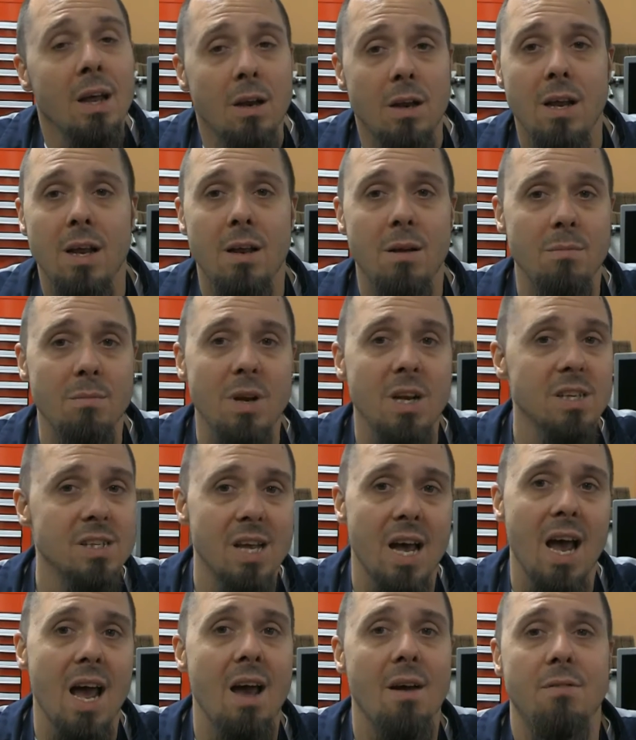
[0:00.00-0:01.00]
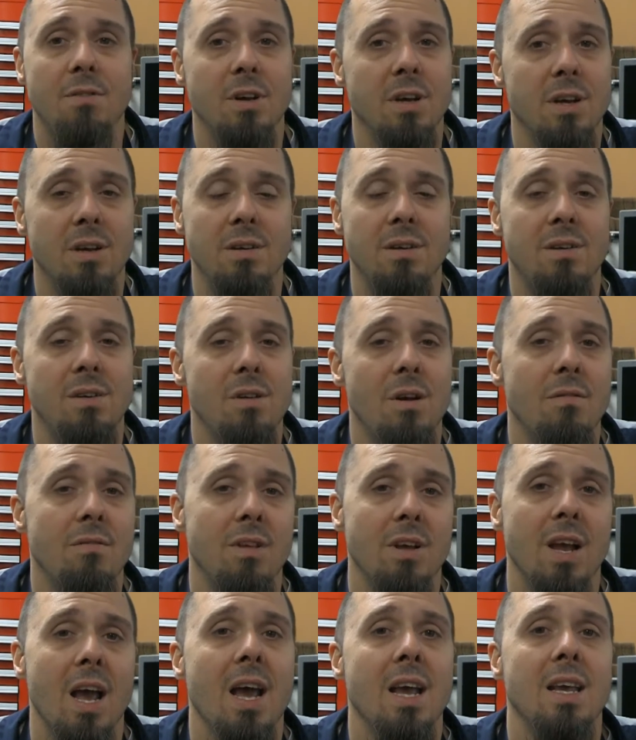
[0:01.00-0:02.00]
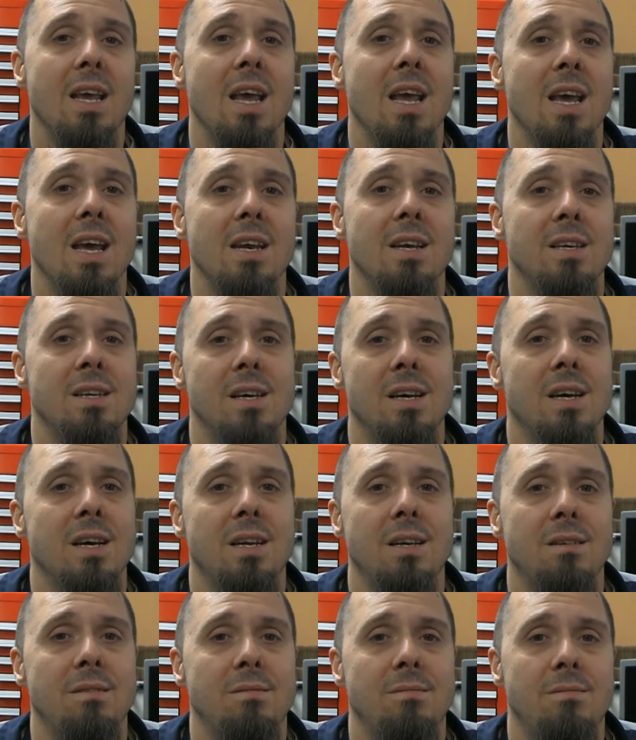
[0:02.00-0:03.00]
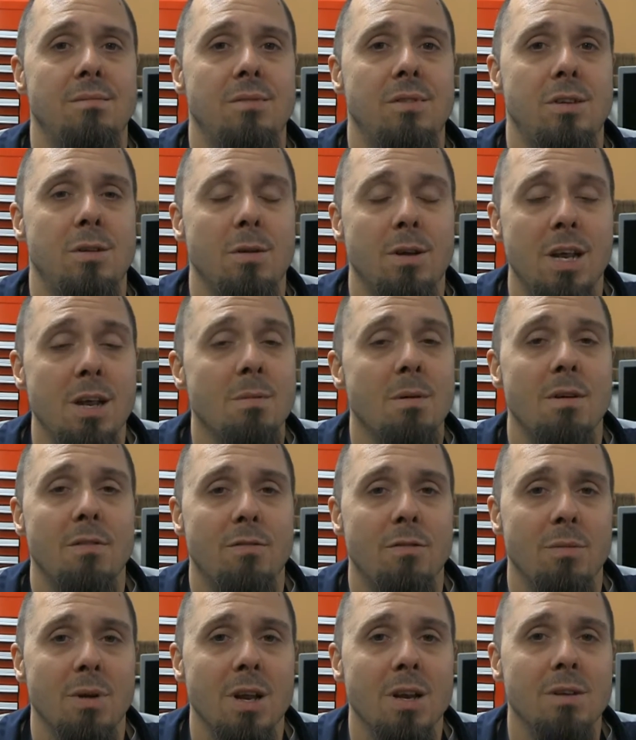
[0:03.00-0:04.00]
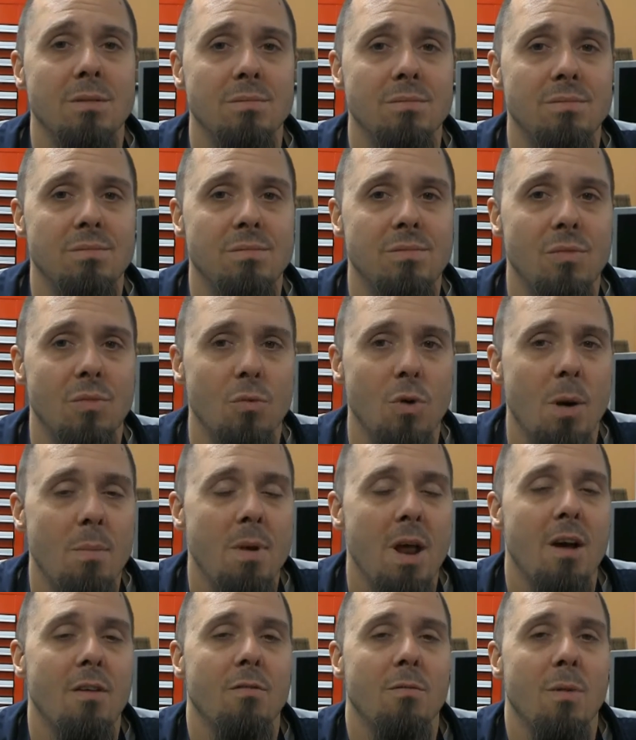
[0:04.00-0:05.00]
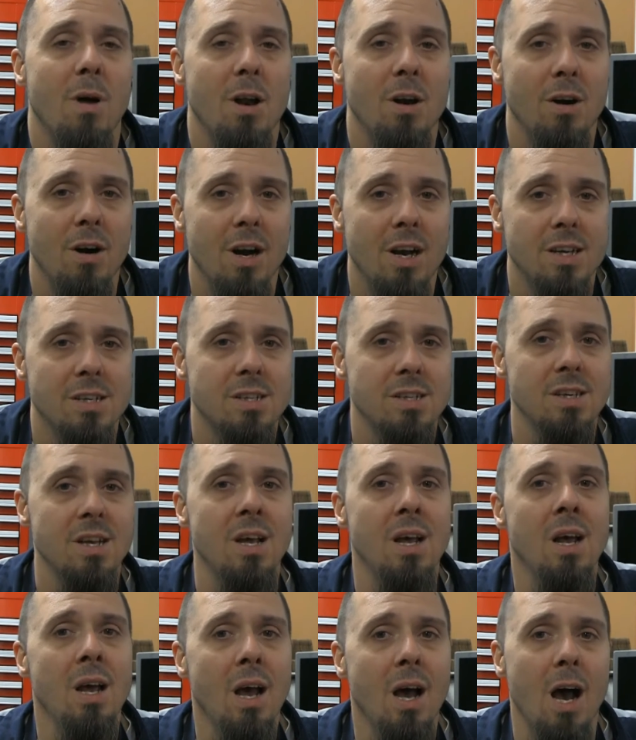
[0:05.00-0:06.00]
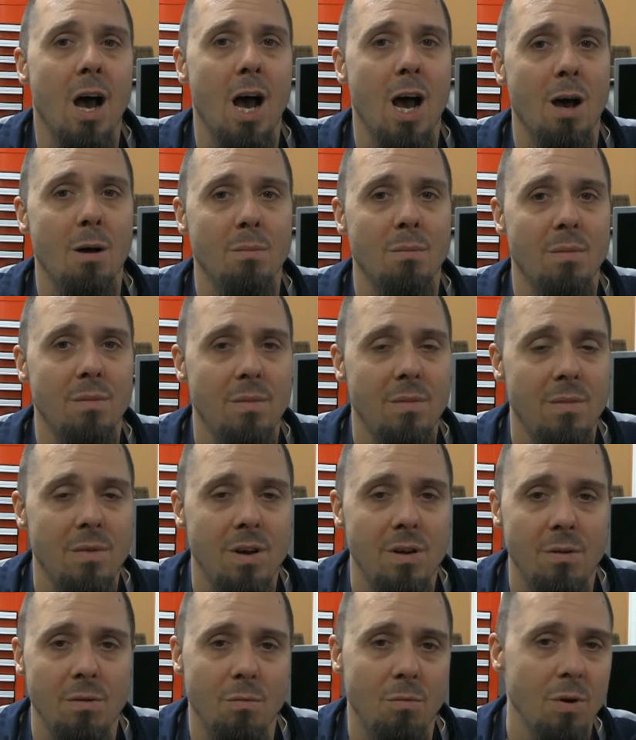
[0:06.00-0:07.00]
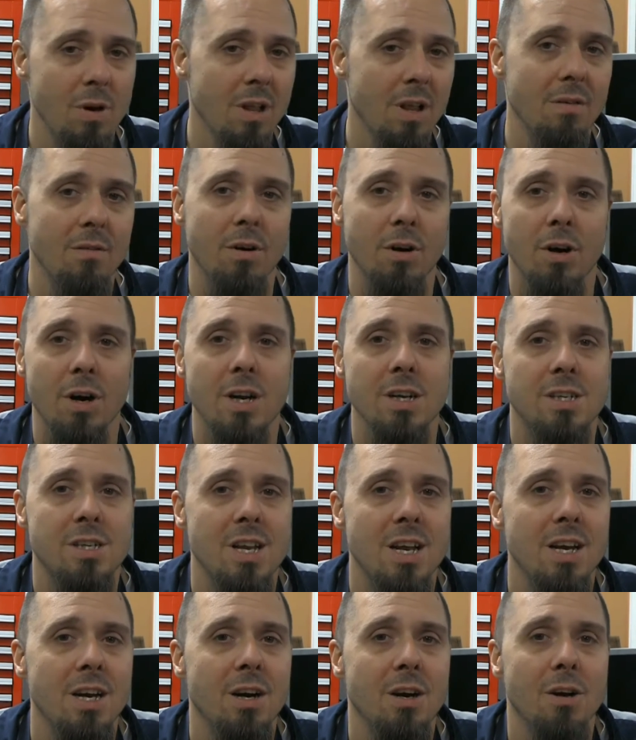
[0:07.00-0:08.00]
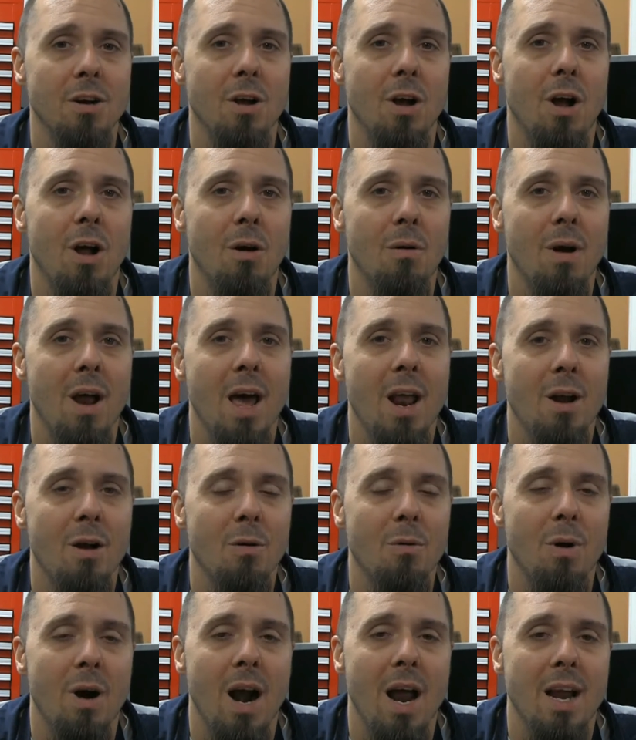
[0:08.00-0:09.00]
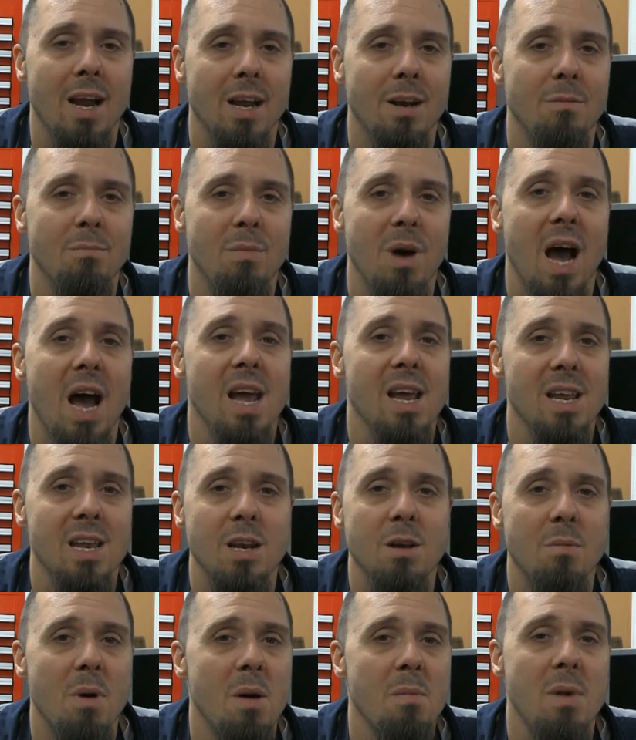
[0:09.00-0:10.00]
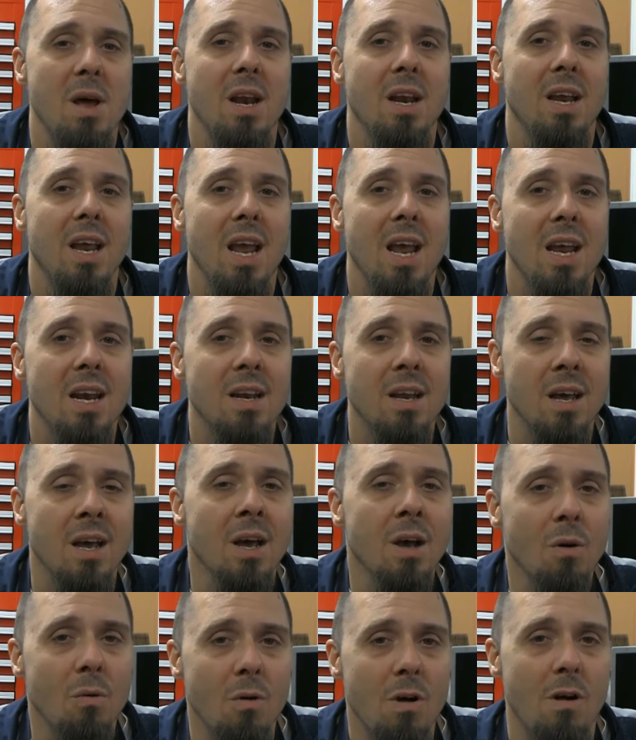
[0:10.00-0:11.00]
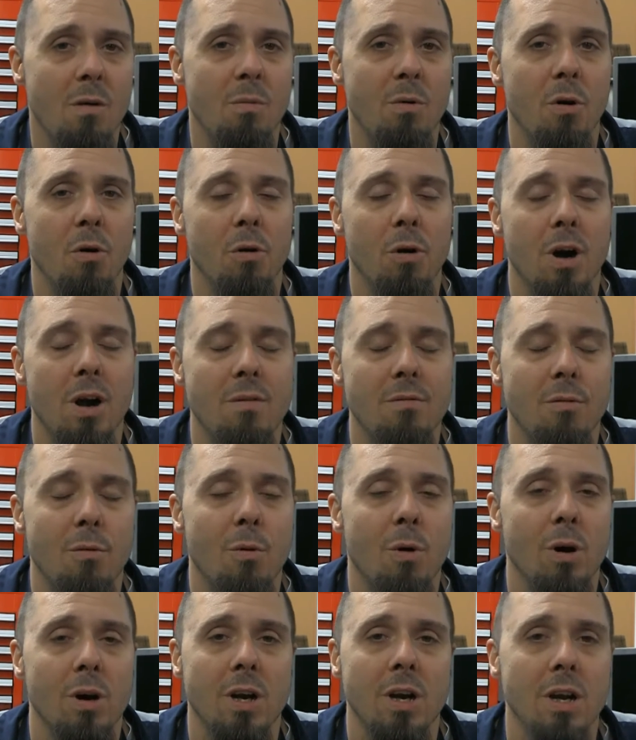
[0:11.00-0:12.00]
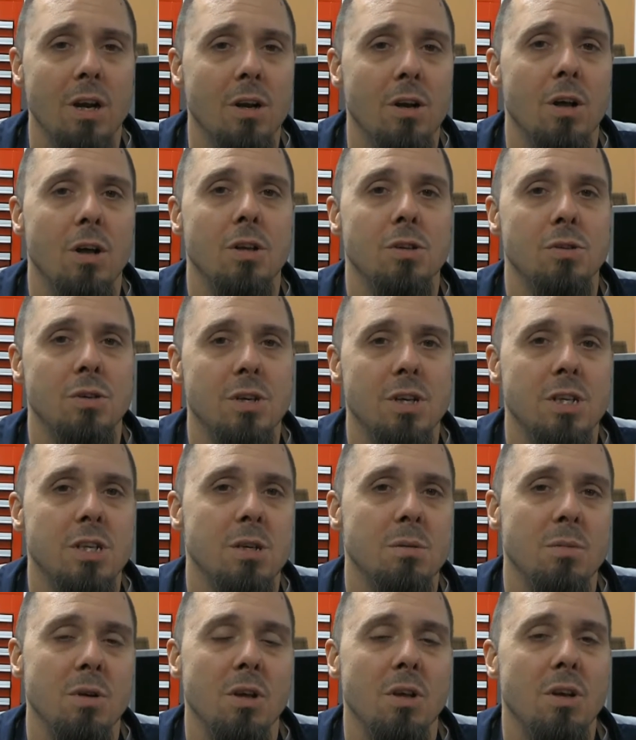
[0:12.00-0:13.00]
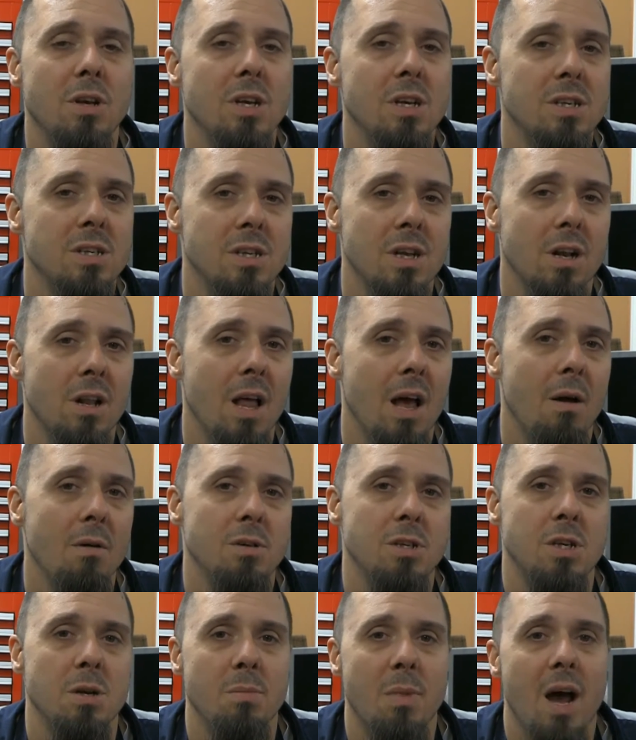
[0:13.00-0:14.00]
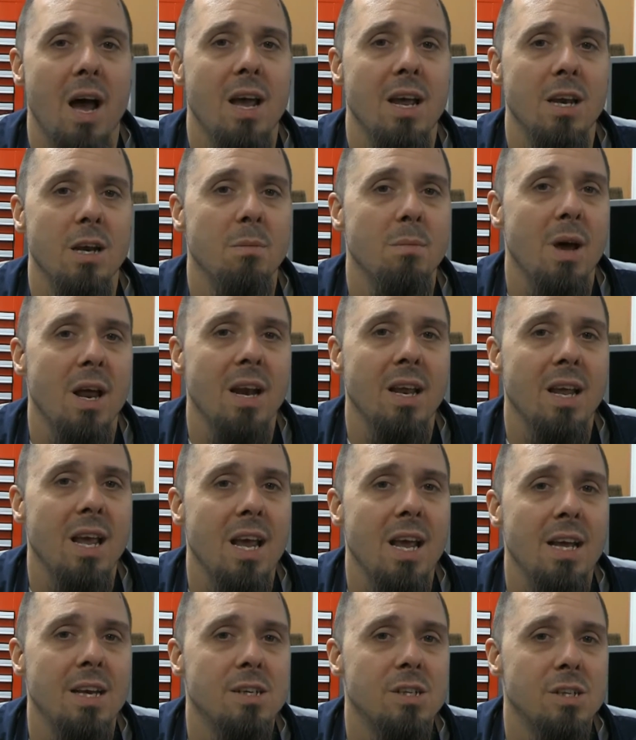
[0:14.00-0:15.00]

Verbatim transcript: It means I have to do everything I can to, to keep it from getting ripped out from under us. Um, uh, we live in a great state here in Colorado where I can buy into my Medicaid. We have a program for working adults with disabilities that allow us to buy into Medicaid.